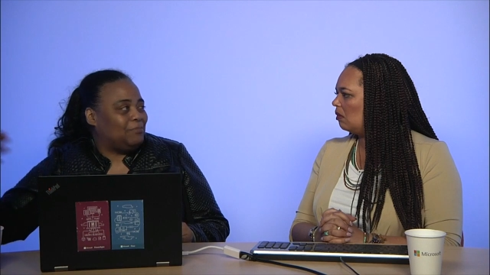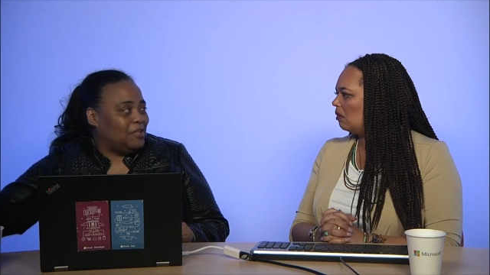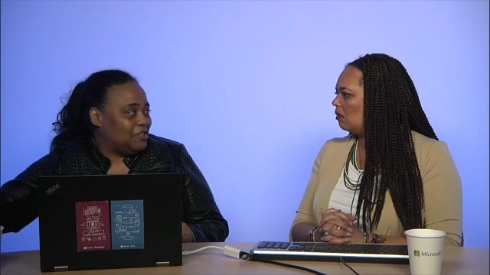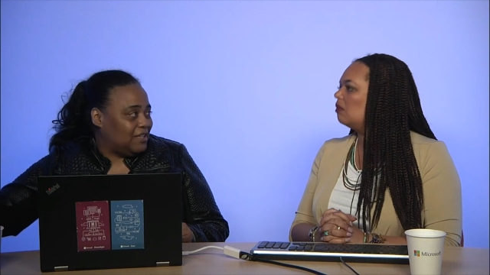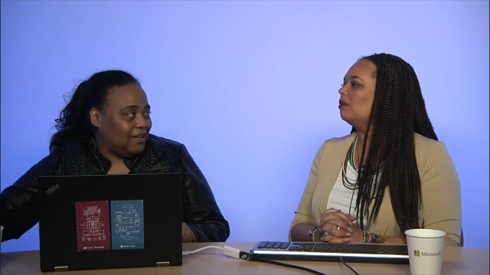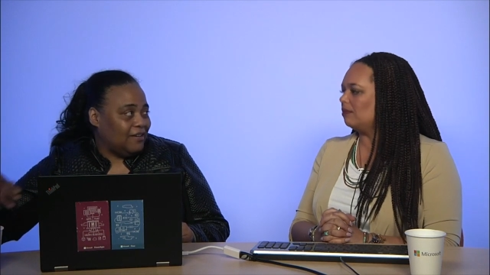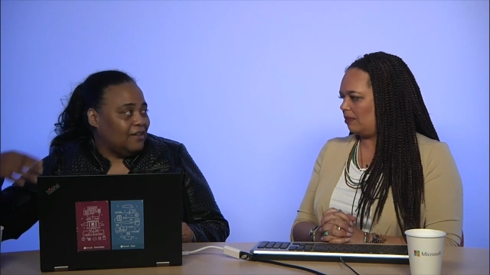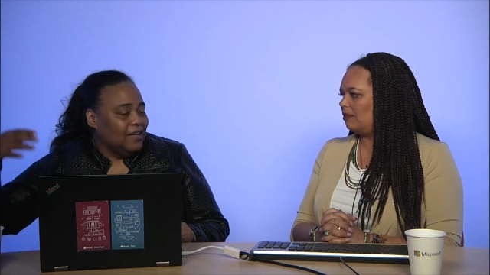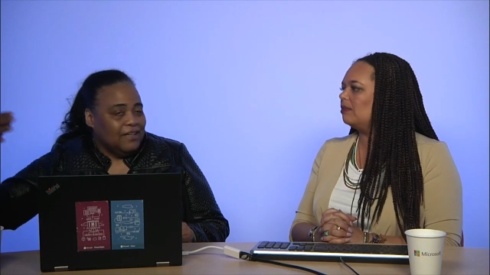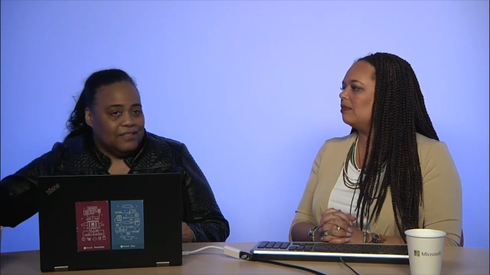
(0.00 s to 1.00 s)

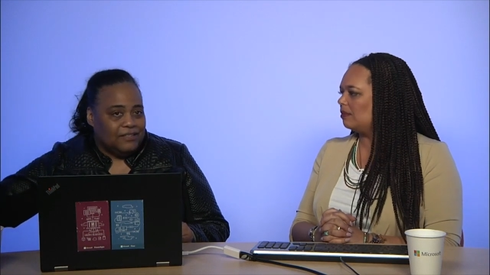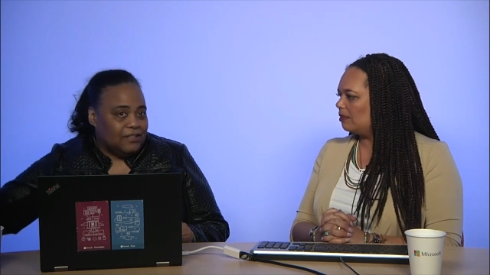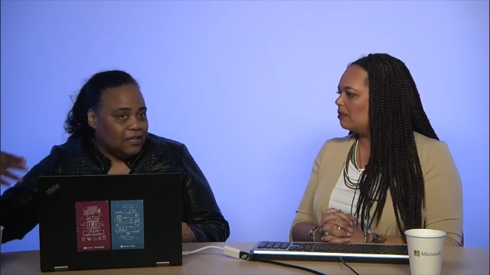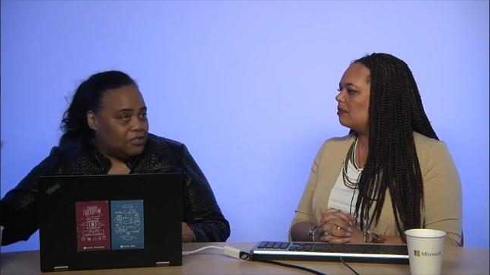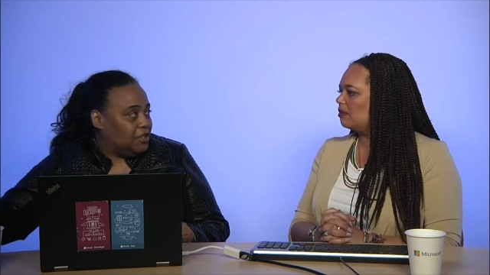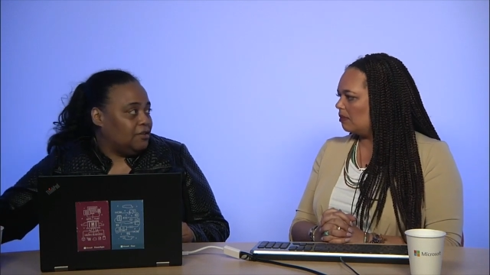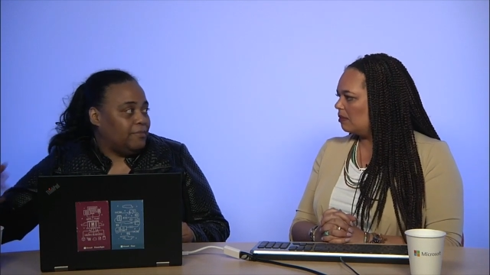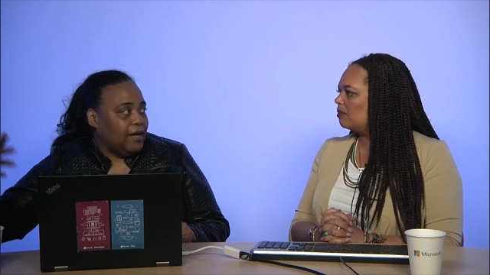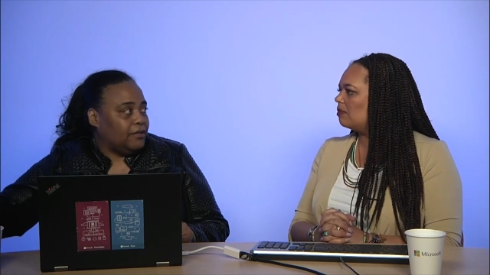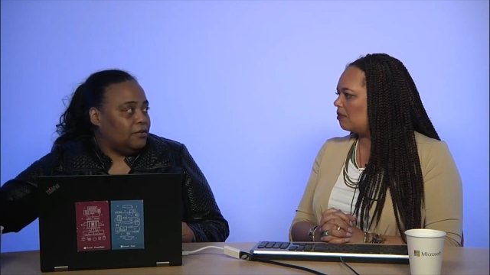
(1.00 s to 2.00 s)
Speaker 1: budgeting discussion
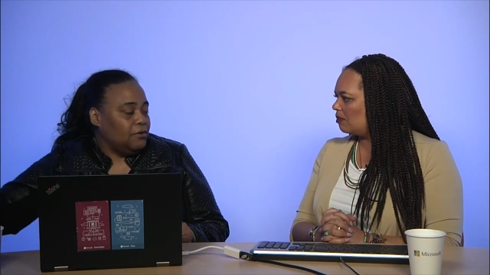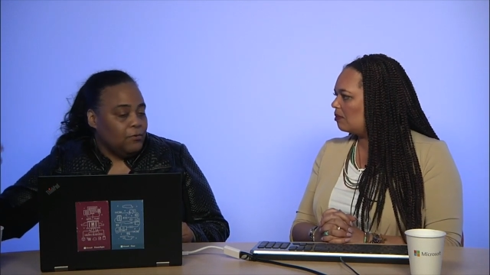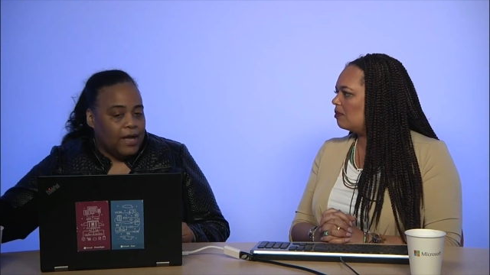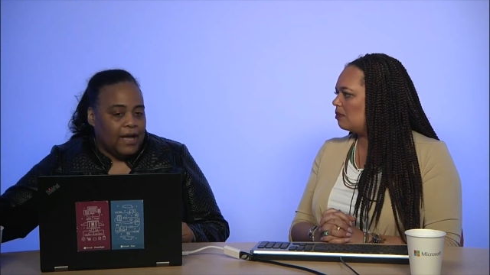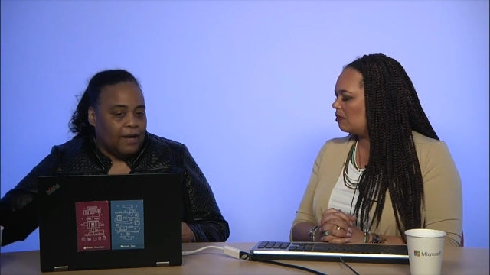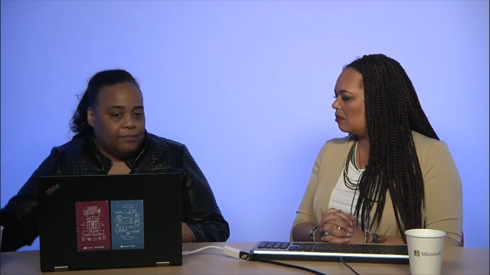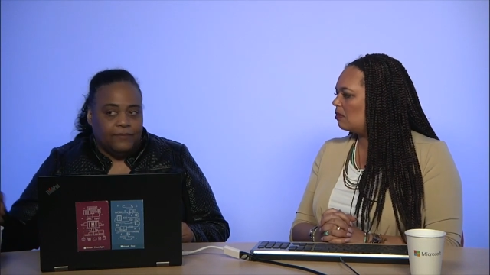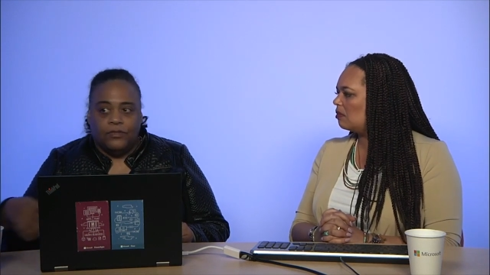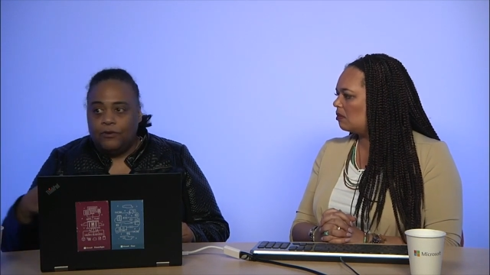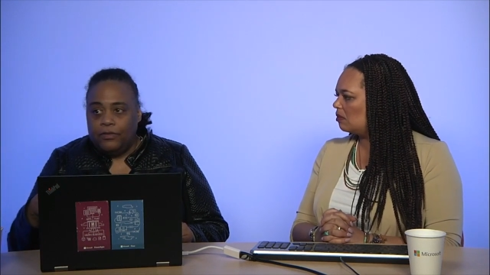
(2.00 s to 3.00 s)
about a new app,
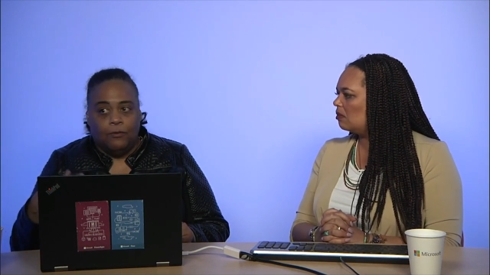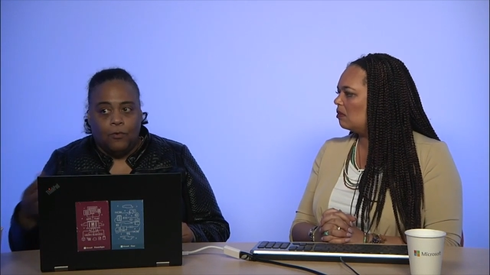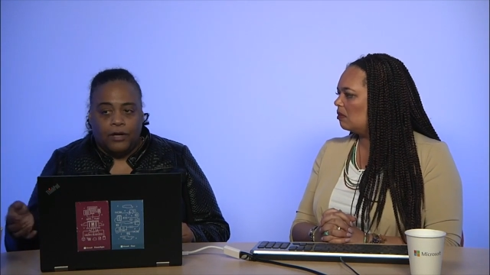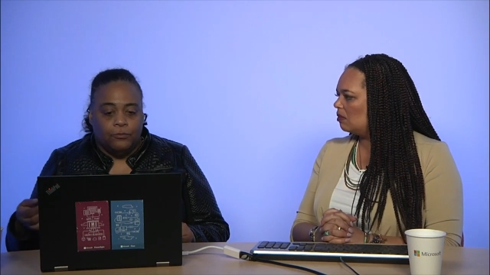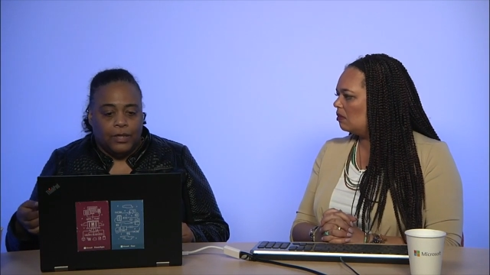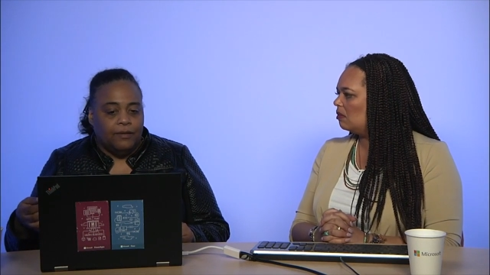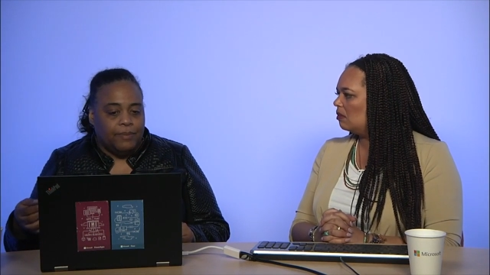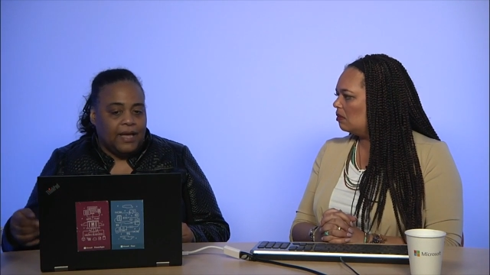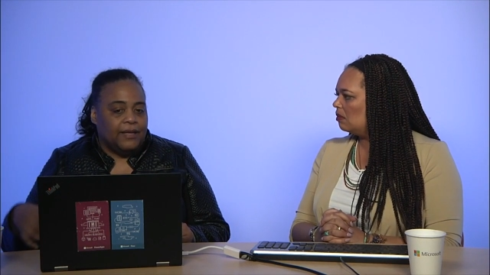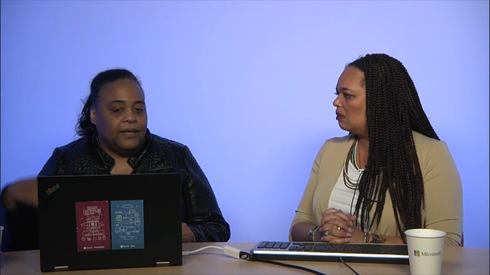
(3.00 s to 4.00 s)
even though they want it really
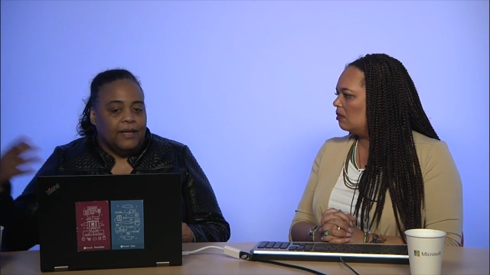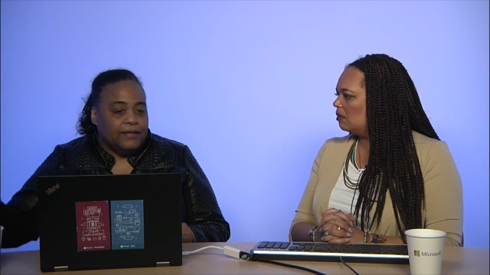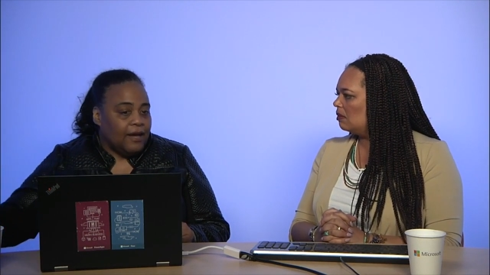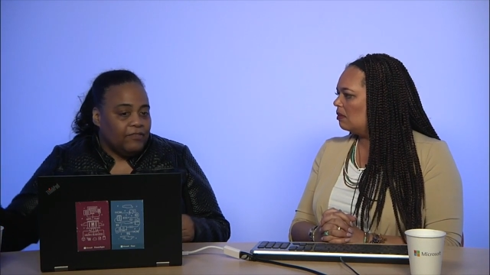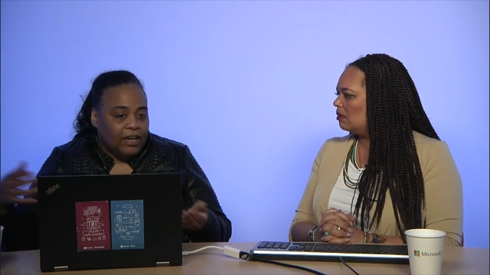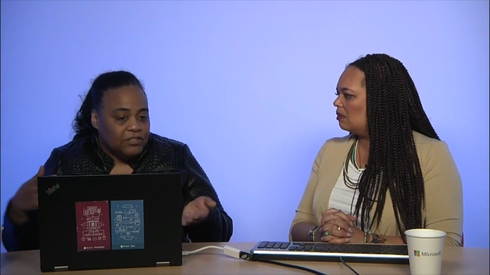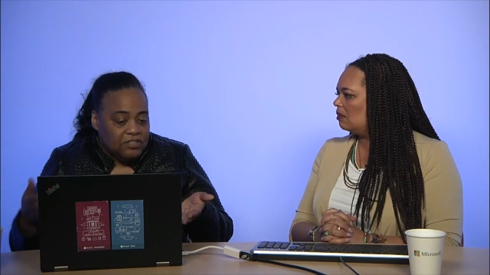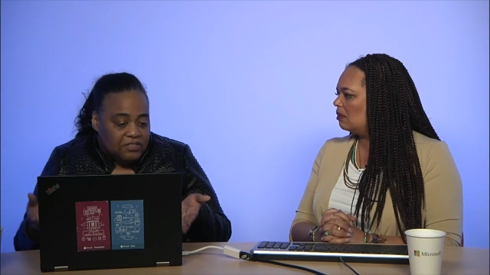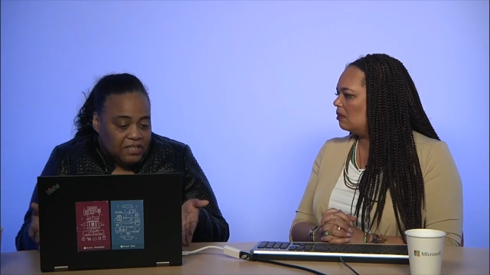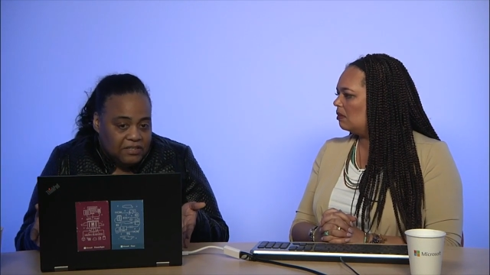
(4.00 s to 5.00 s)
bad, now they can
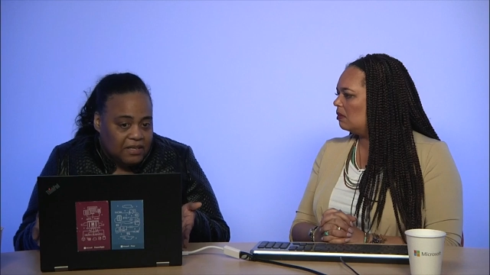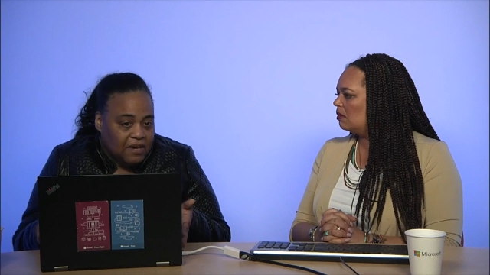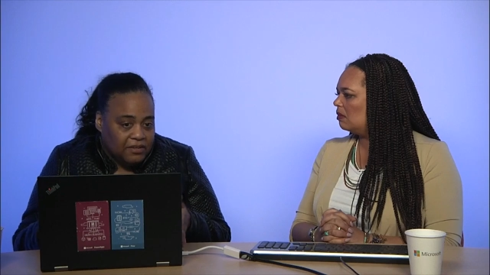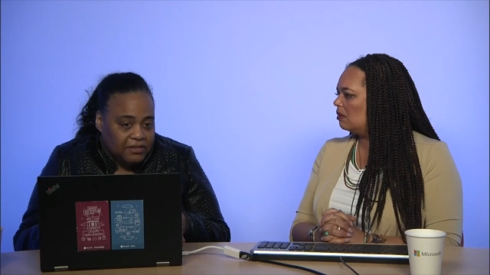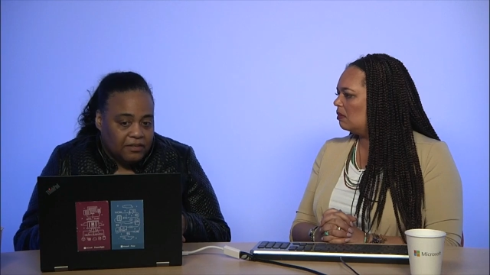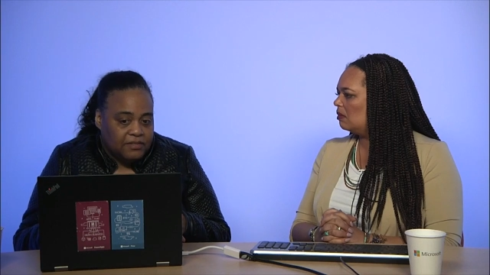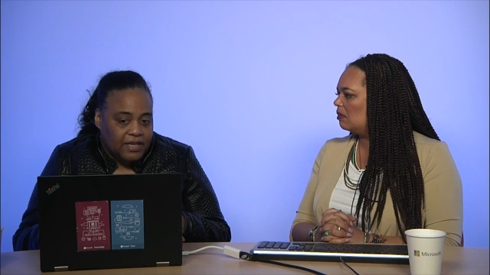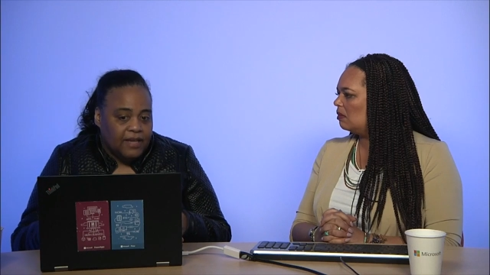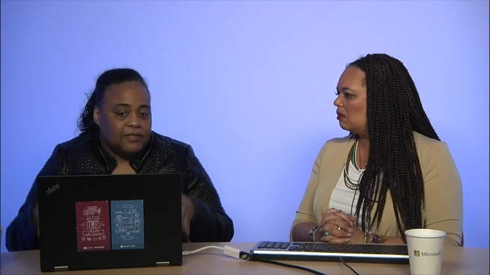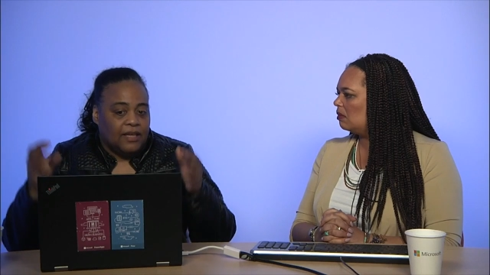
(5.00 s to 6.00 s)
just sit down at their
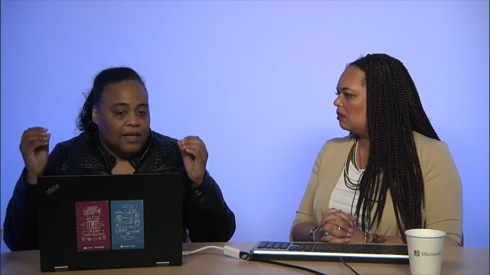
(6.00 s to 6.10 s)
desk,